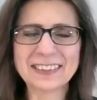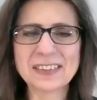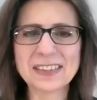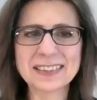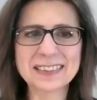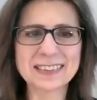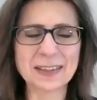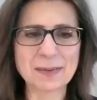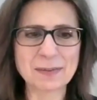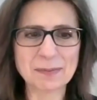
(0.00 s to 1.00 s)
it's
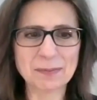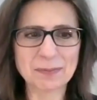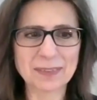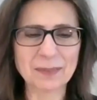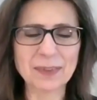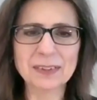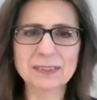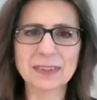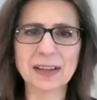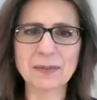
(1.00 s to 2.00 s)
I wonder
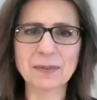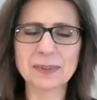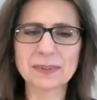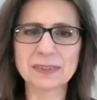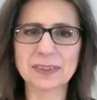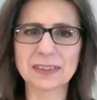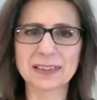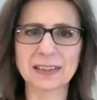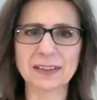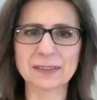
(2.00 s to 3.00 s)

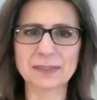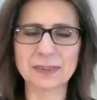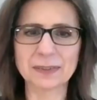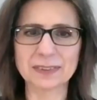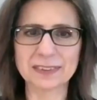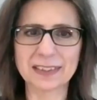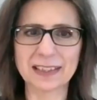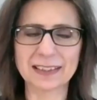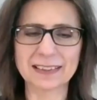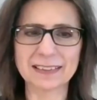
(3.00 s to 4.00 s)
if our viewers
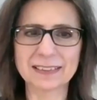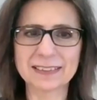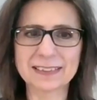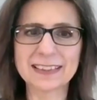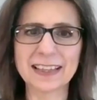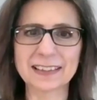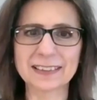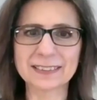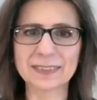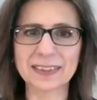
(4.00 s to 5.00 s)
can see that
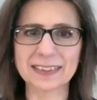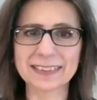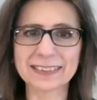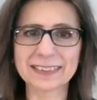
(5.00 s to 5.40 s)
as well.